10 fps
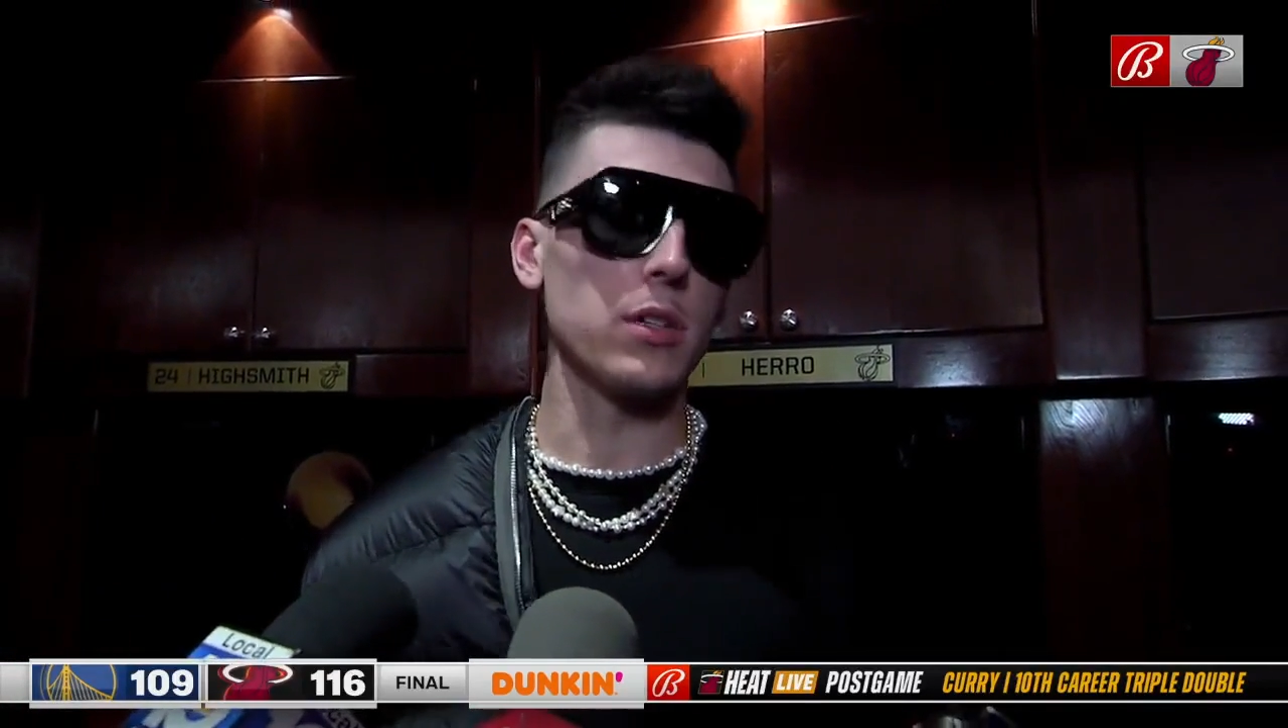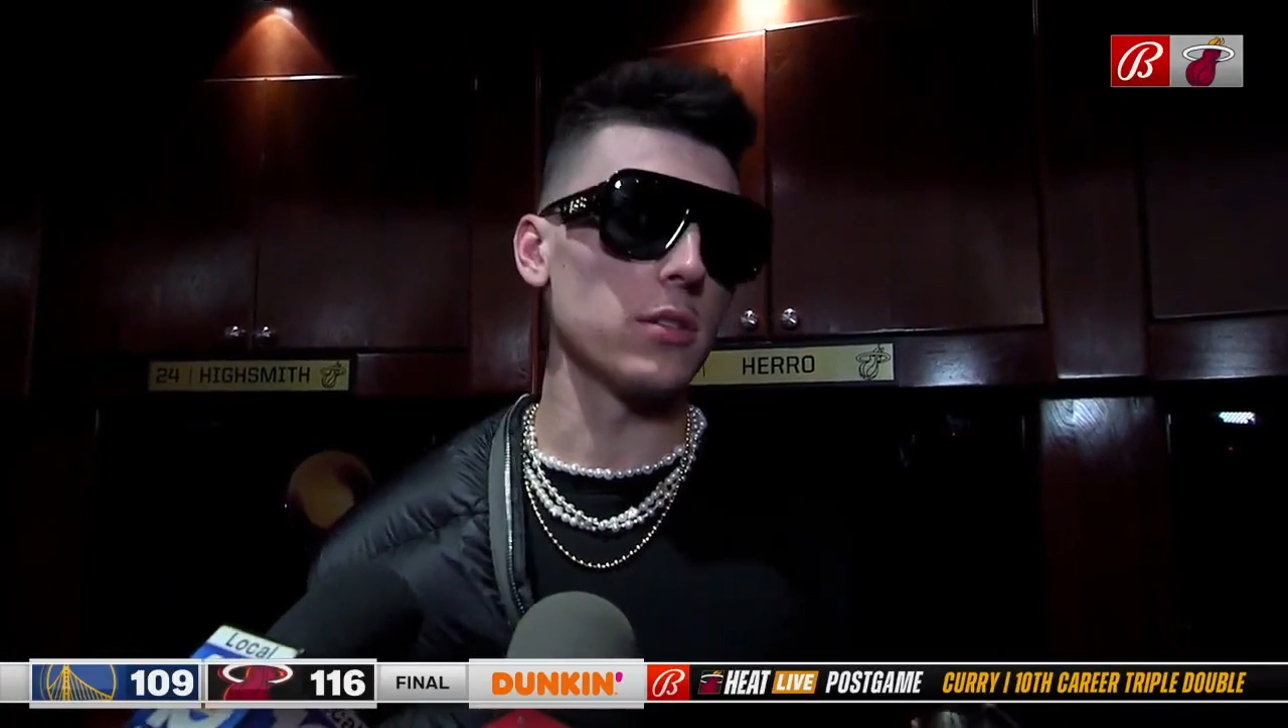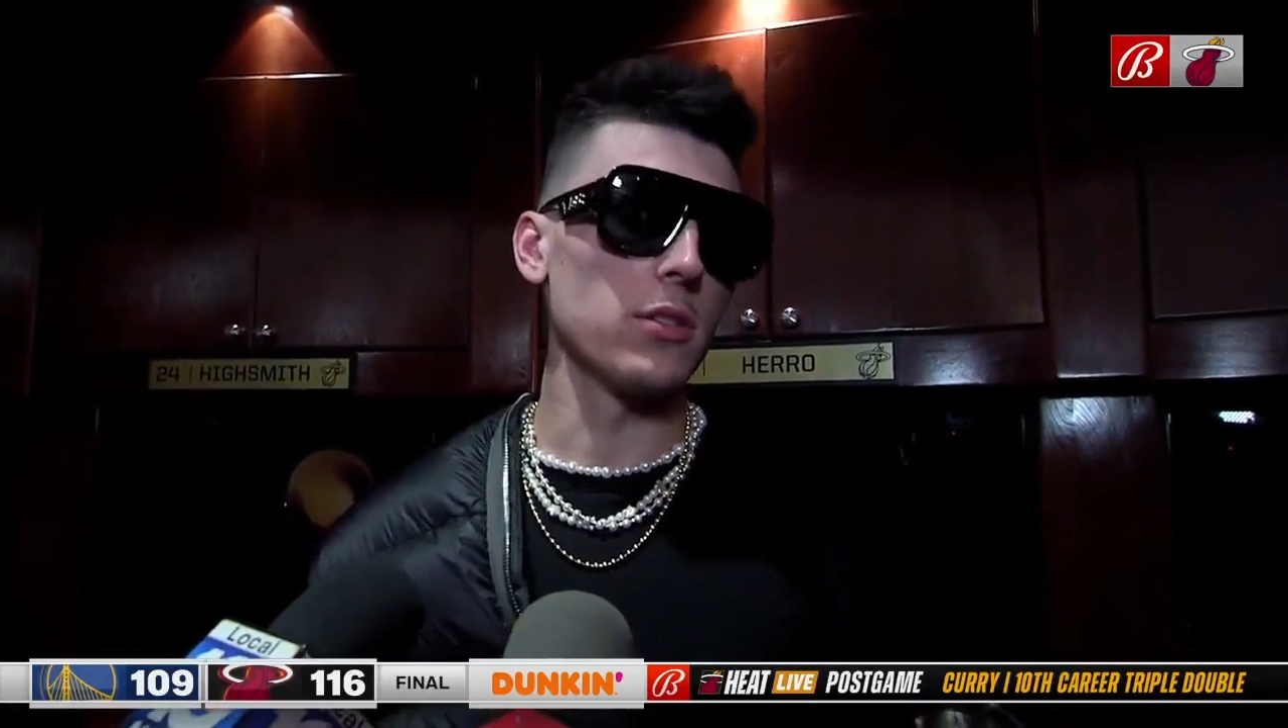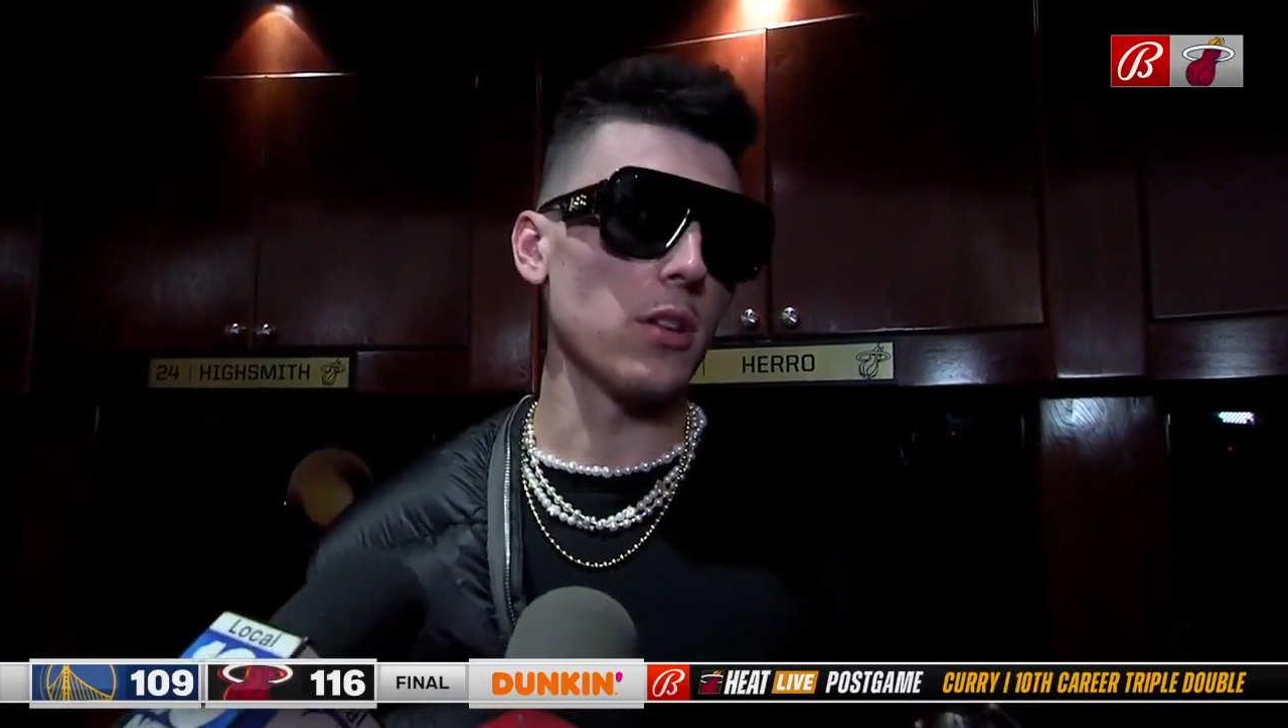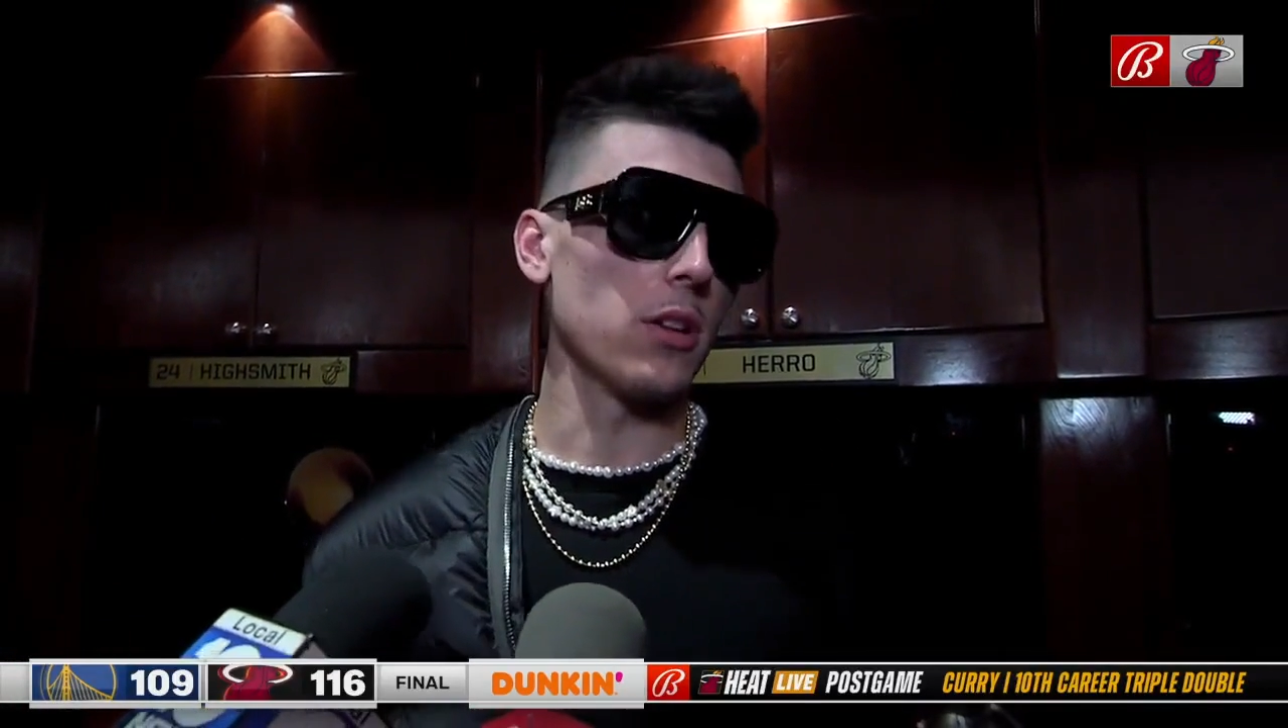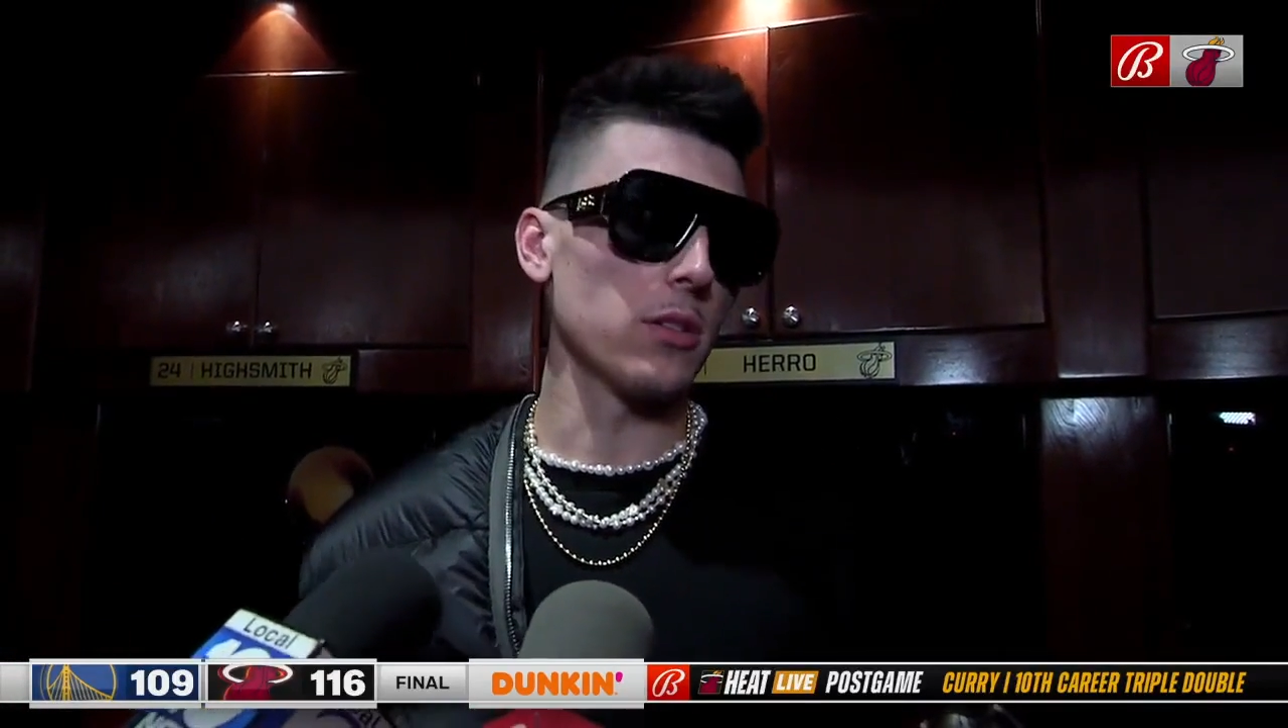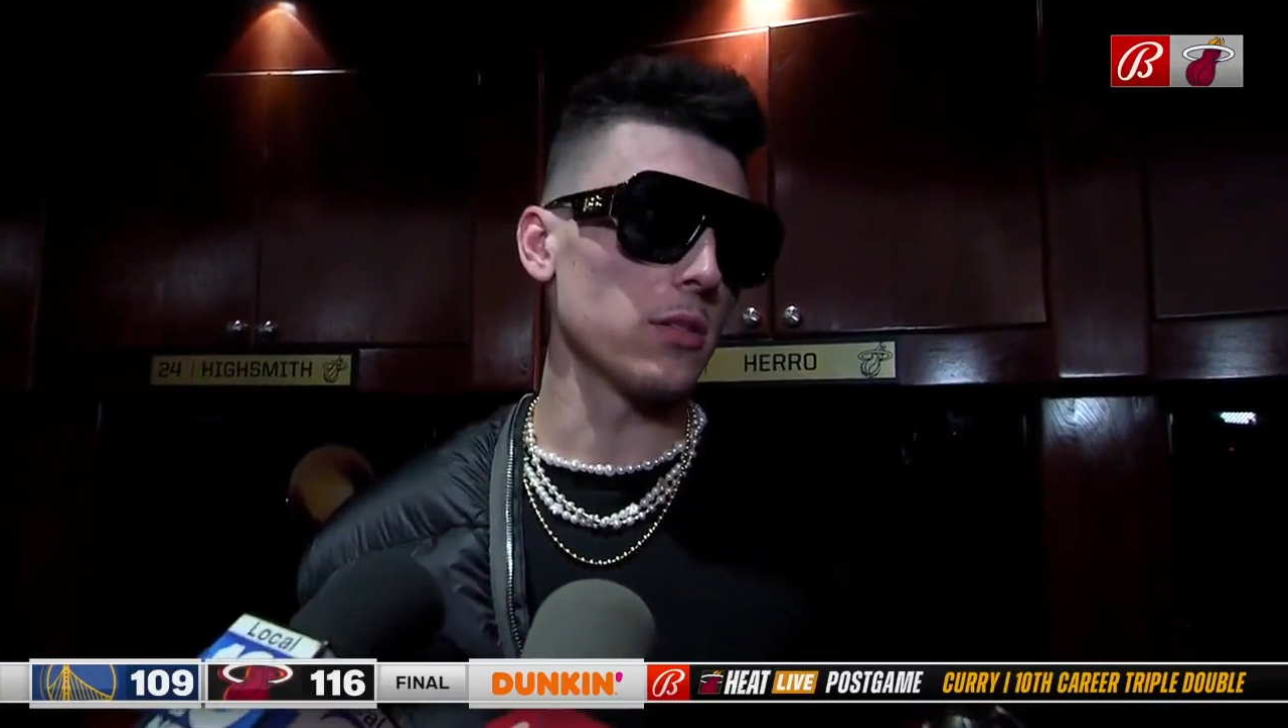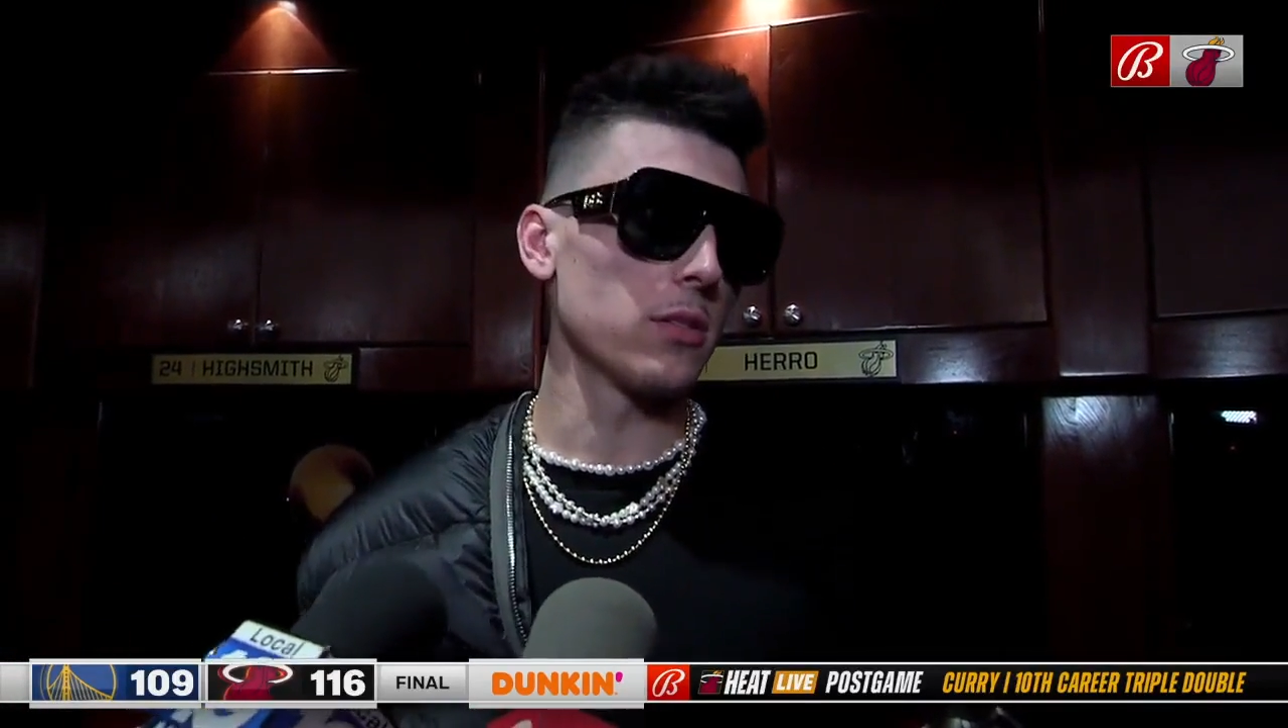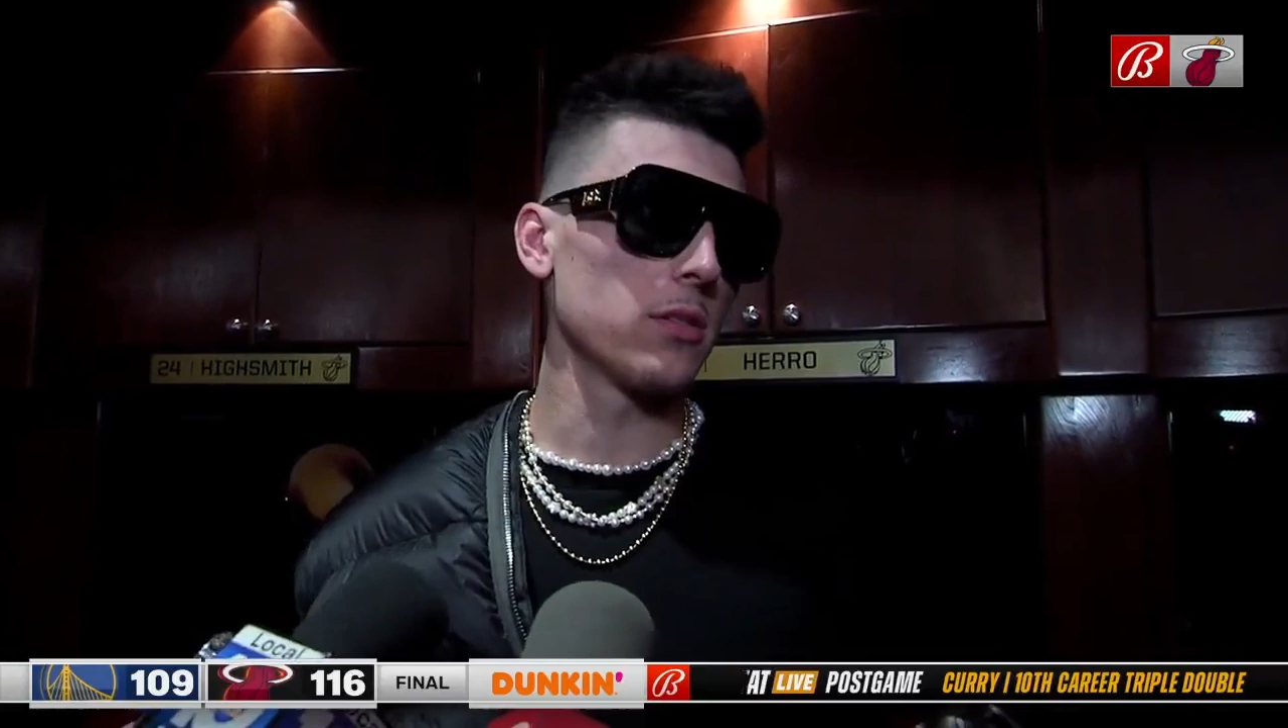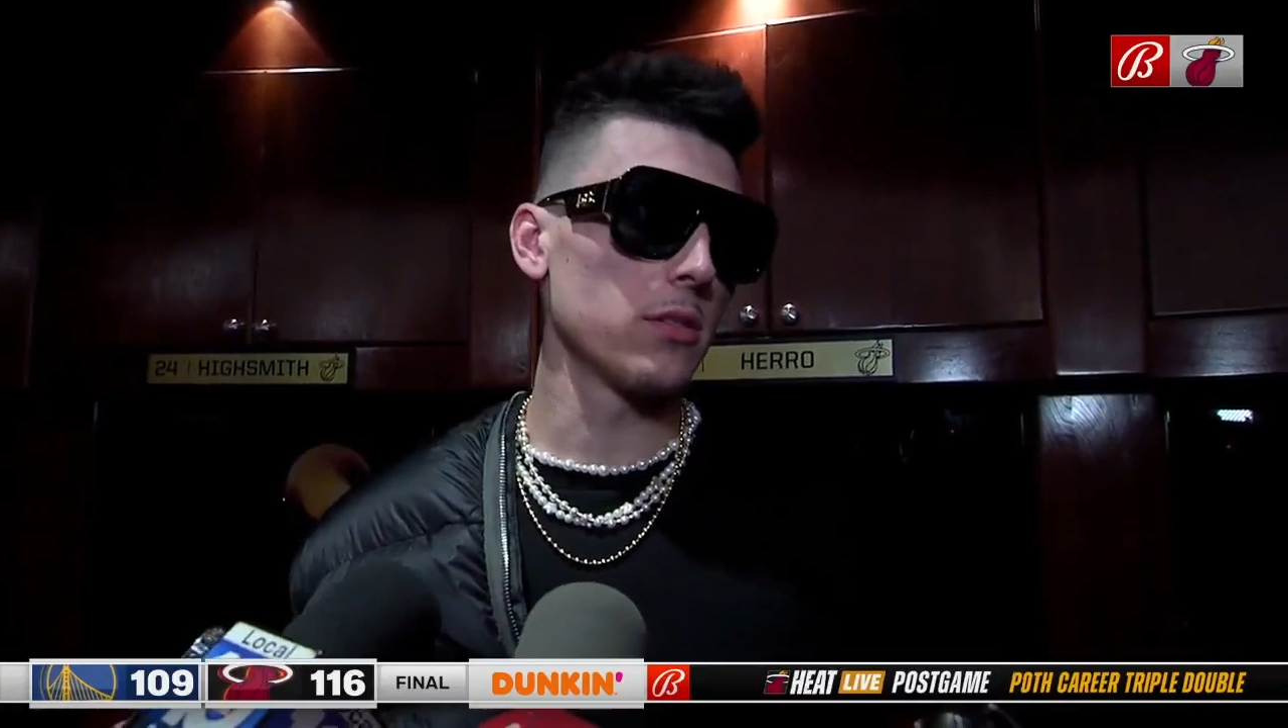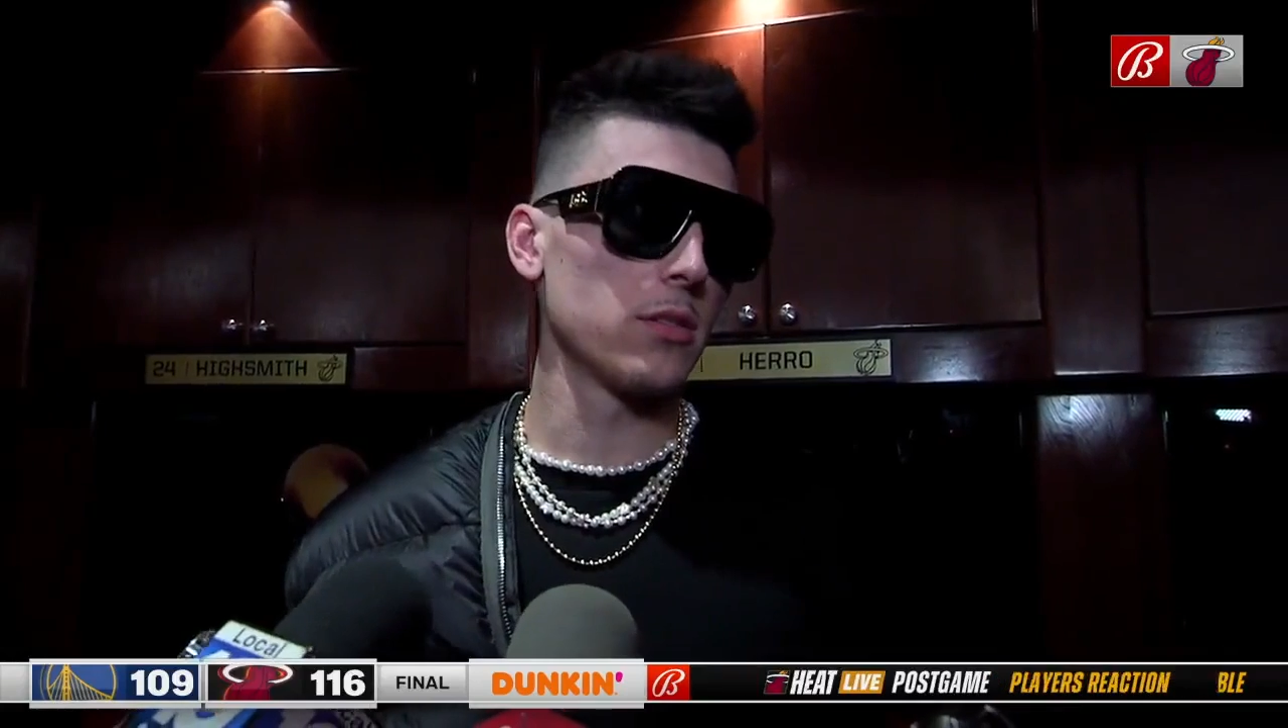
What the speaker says: so as long as